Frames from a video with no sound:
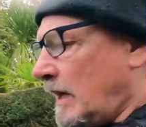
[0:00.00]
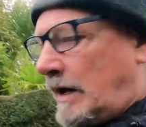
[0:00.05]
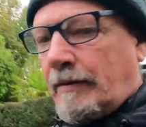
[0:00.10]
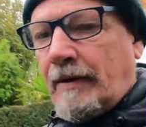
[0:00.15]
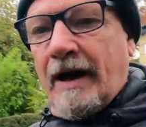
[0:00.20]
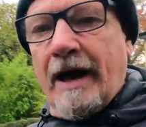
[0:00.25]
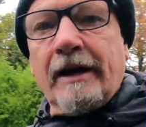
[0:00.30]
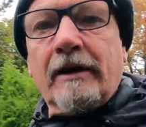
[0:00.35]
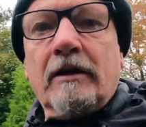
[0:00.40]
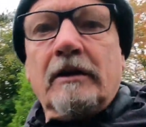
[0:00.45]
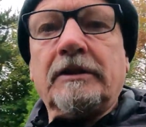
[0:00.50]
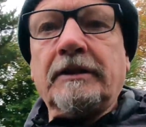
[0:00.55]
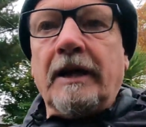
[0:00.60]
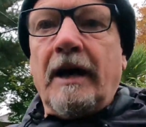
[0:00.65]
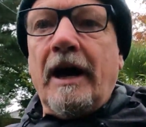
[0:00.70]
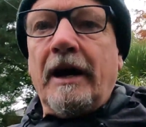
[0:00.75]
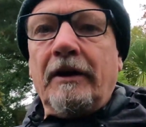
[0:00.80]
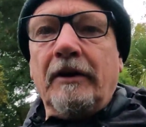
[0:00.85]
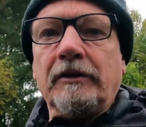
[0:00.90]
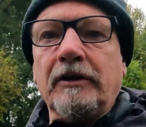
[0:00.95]
how I got
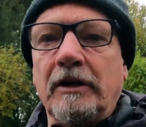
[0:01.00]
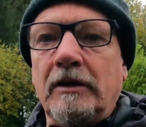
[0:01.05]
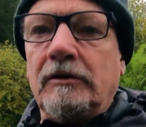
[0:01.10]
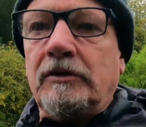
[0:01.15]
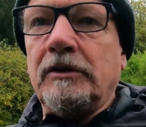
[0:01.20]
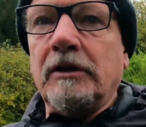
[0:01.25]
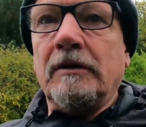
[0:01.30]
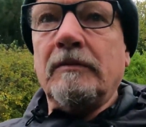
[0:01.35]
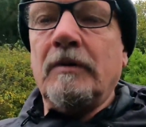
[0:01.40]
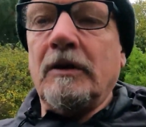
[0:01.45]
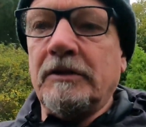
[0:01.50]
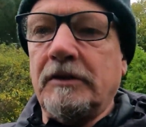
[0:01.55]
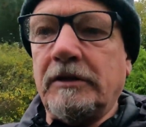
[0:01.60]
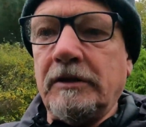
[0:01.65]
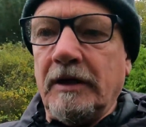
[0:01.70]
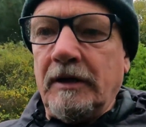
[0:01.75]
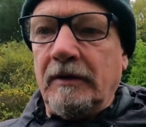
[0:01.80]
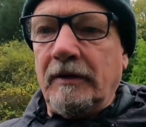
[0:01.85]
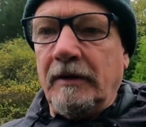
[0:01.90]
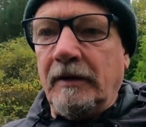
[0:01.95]
started on YouTube
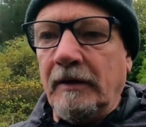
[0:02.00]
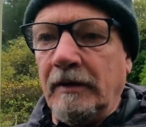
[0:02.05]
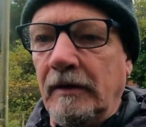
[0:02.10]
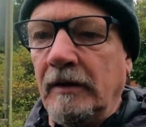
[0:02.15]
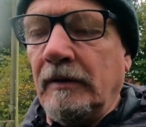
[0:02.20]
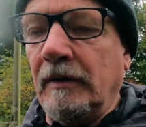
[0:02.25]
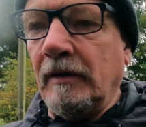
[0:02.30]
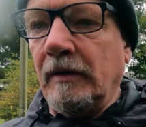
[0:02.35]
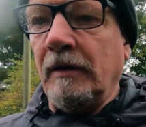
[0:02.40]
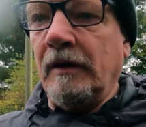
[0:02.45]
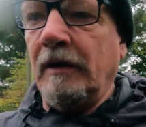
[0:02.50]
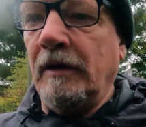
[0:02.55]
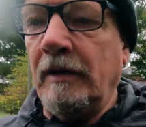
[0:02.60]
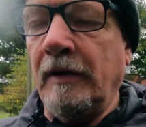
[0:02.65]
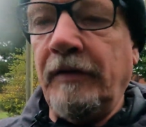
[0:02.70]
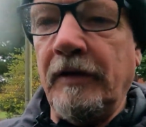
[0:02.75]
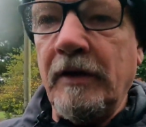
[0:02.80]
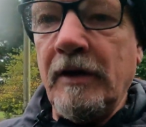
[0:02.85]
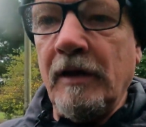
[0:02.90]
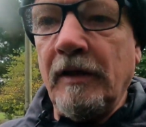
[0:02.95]
was
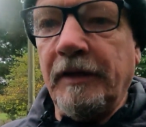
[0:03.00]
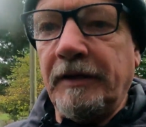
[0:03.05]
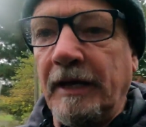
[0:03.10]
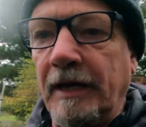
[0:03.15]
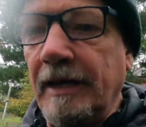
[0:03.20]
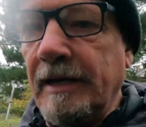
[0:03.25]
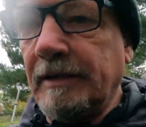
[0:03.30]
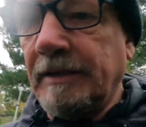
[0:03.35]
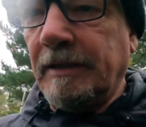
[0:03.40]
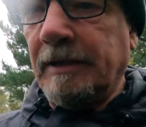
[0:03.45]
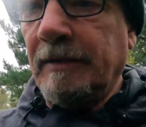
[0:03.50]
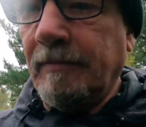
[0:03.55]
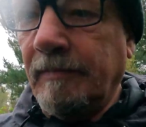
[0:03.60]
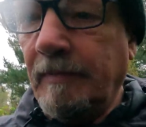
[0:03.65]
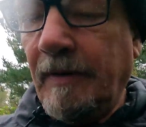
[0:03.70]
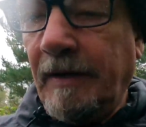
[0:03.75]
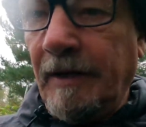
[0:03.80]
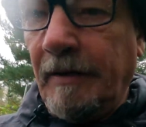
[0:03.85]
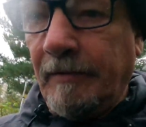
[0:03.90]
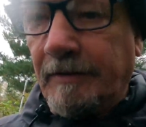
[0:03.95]
in the early days
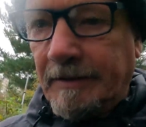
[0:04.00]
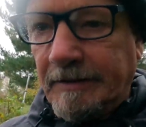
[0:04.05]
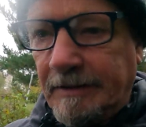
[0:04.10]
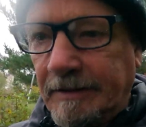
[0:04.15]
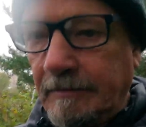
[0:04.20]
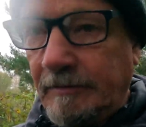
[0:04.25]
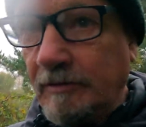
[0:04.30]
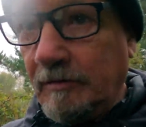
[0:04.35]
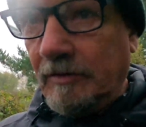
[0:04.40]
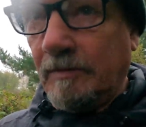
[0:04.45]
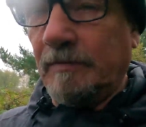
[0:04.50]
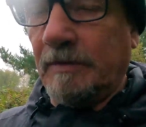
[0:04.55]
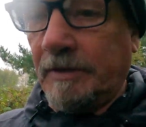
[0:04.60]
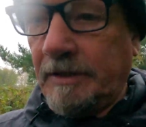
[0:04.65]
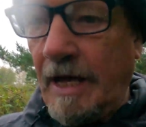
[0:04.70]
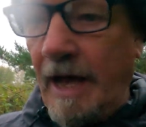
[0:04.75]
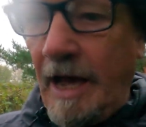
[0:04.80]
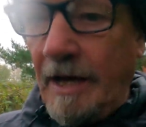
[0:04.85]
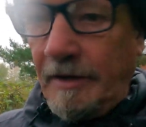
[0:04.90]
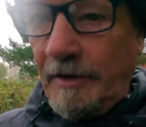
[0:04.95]
when I
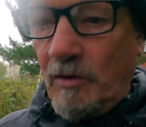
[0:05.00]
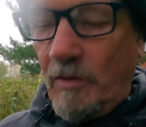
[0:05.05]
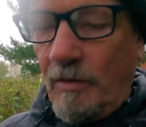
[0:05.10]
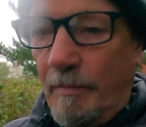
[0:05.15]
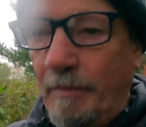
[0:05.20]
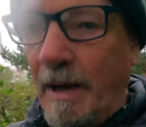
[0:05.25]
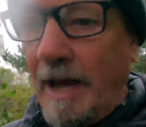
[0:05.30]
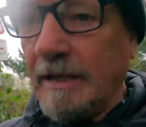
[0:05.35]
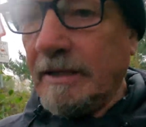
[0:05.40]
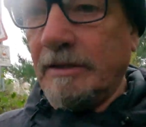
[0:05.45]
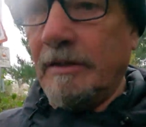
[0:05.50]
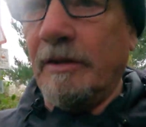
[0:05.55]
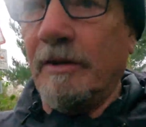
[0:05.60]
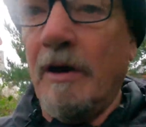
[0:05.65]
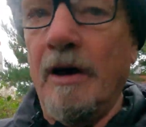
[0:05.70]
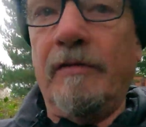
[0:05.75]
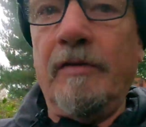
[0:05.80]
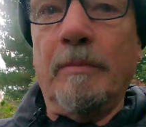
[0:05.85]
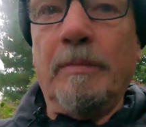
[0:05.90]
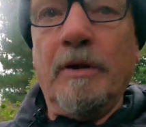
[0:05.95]
started going back to the
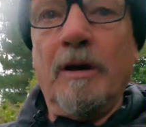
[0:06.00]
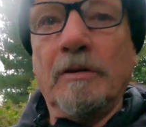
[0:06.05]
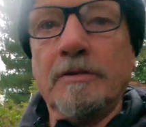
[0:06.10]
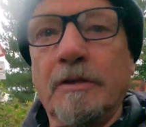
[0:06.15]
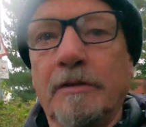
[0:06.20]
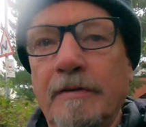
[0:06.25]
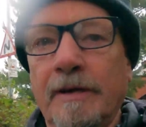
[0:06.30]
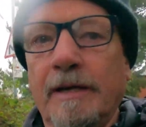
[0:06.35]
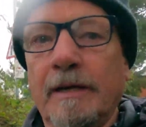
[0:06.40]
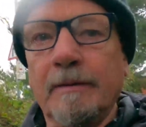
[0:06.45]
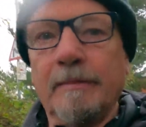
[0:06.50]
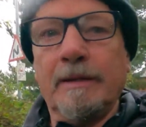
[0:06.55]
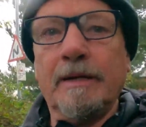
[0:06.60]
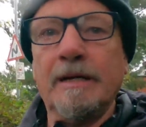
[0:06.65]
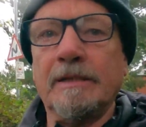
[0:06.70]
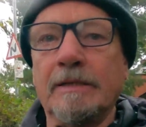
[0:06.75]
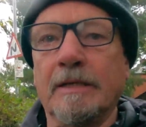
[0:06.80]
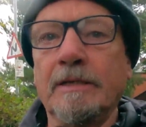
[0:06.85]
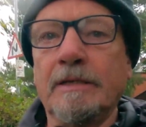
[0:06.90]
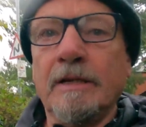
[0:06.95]
Norfolk Broads on a regular
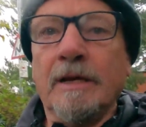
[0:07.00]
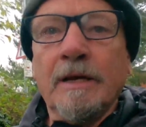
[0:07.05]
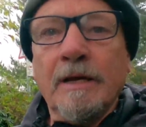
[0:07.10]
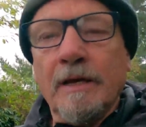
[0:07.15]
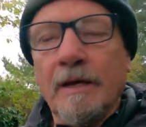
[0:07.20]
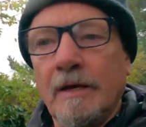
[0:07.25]
basis.